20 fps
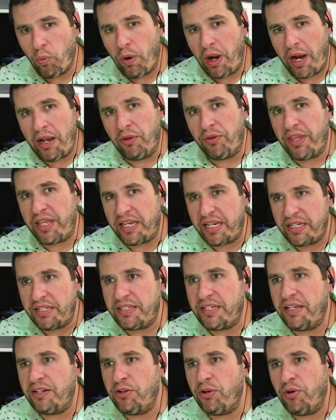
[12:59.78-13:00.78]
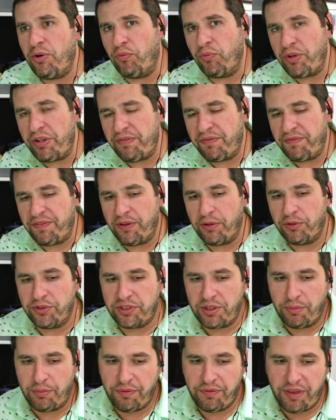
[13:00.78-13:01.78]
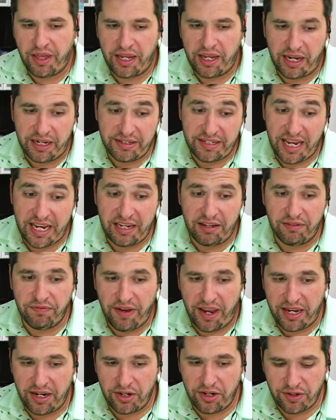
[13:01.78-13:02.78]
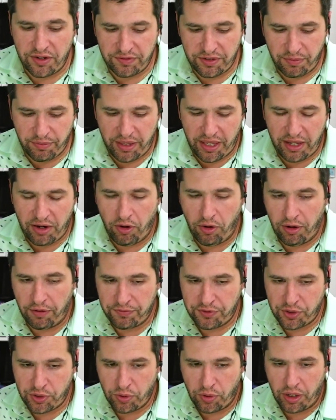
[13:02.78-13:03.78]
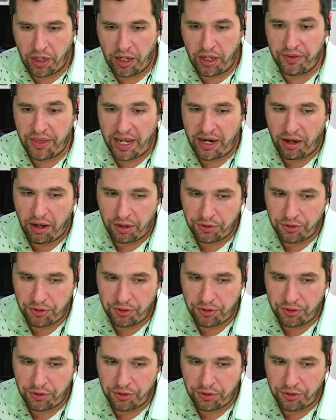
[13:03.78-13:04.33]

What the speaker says: while they continue to refill some of that and take advantage of some of that offshore, that